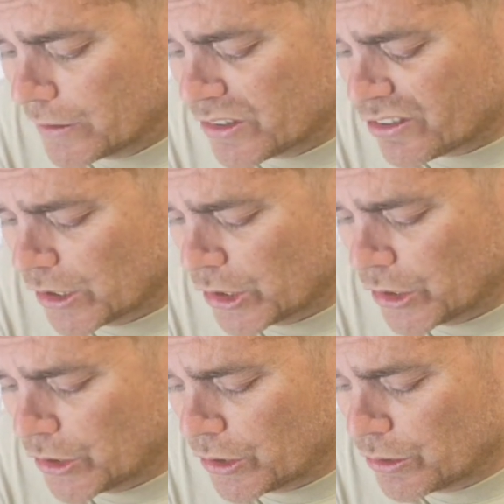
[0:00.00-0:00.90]

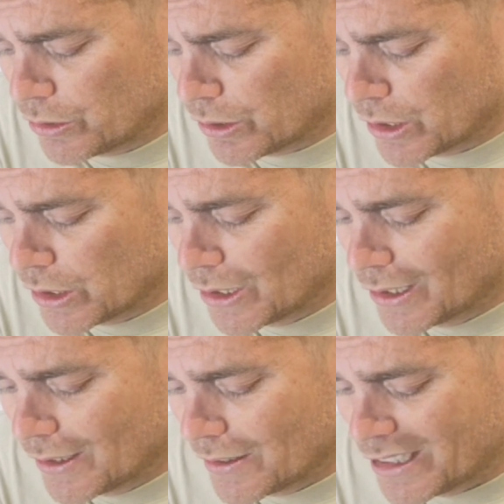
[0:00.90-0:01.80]
So
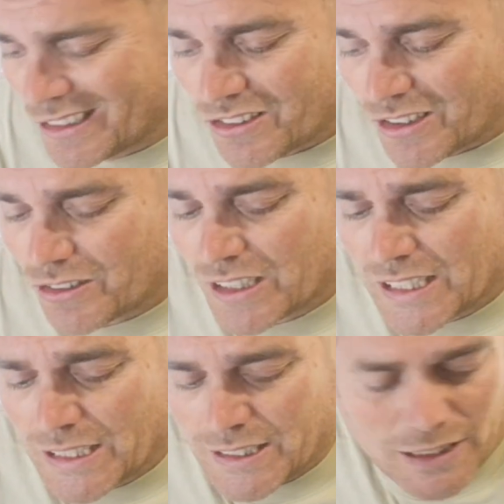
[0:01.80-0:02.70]
this is
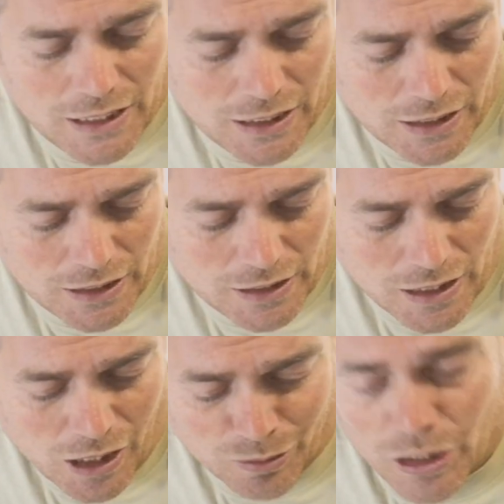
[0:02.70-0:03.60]
a
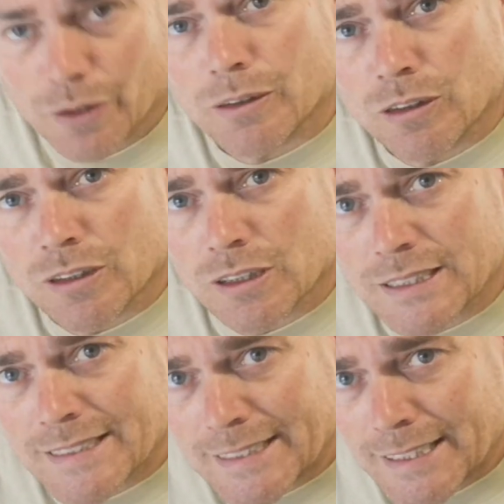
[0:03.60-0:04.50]
I'm going on
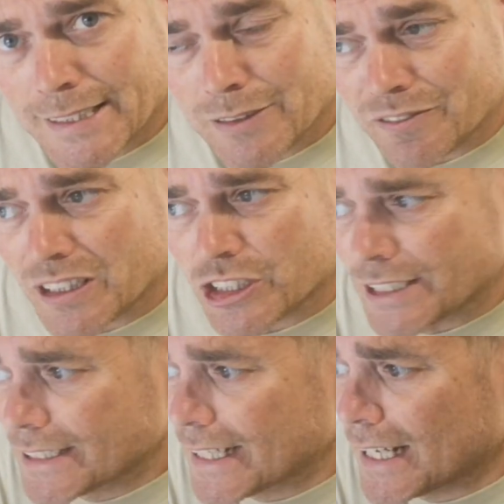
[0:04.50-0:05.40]
TA
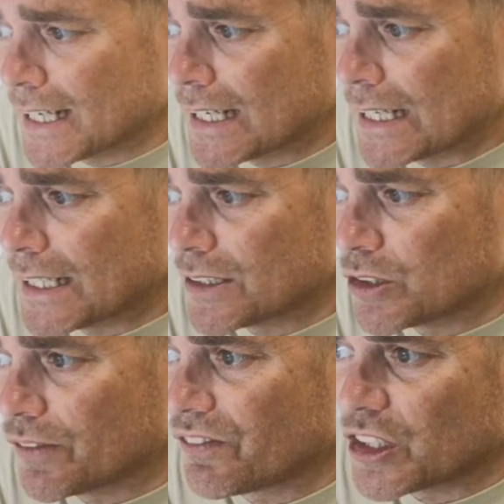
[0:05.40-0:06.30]
fishing and
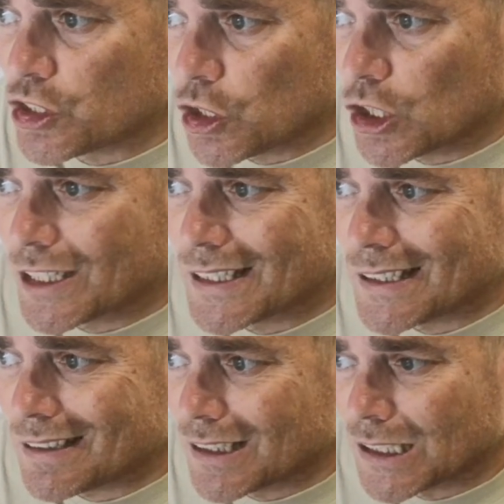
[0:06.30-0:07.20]
the fish locker.
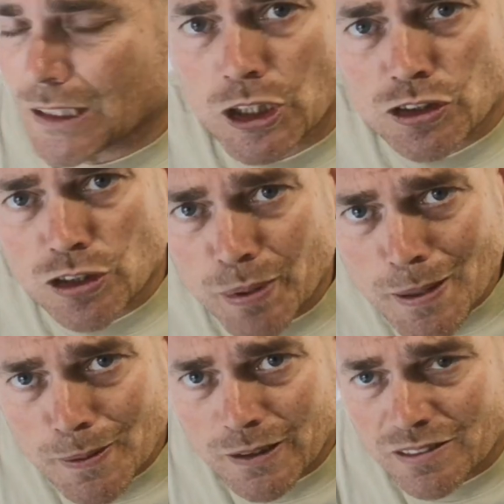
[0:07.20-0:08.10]
The only two
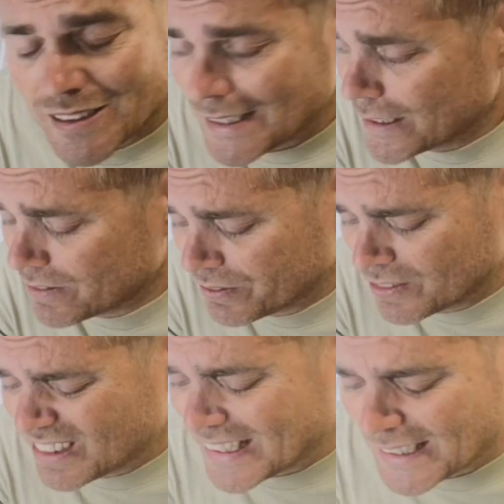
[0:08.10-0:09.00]
people that I've seen
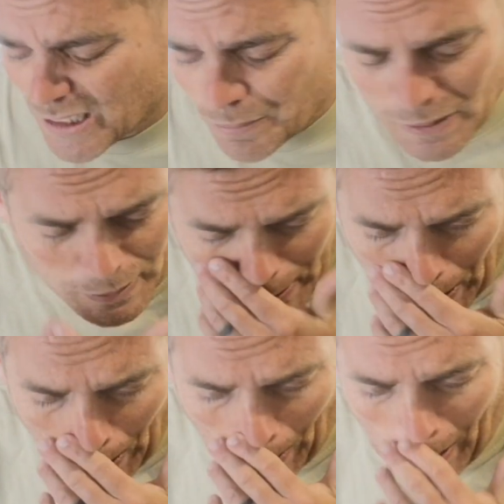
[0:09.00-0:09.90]
skinning them.
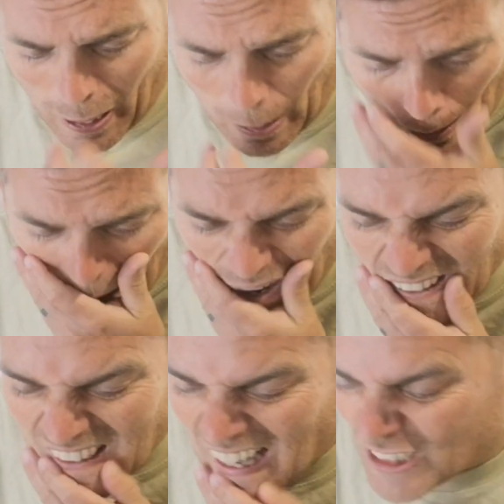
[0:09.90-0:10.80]

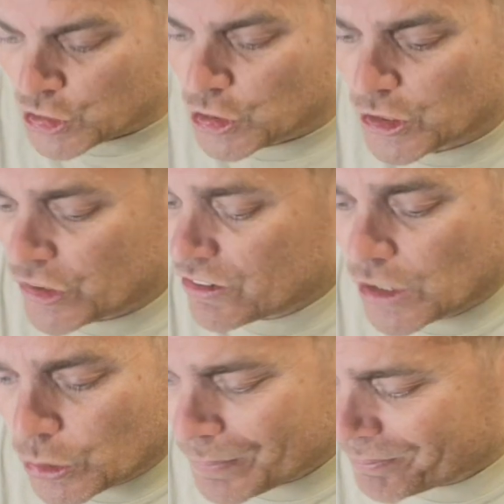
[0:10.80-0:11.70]
Catch and cook
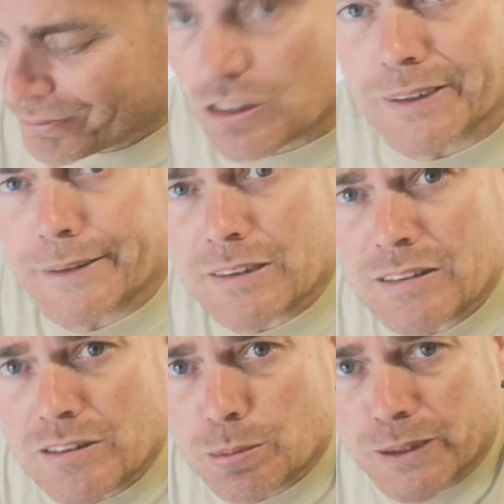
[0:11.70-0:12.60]
style. So
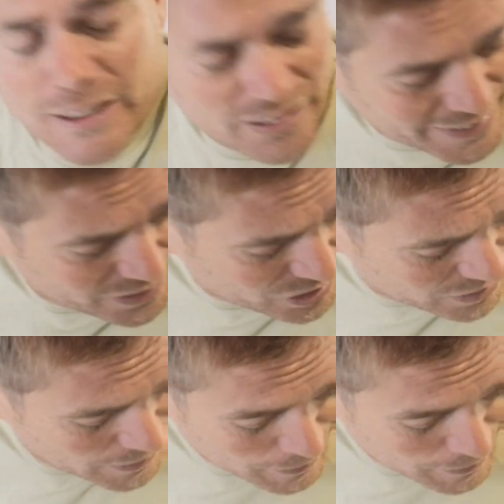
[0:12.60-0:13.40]
this is what this is.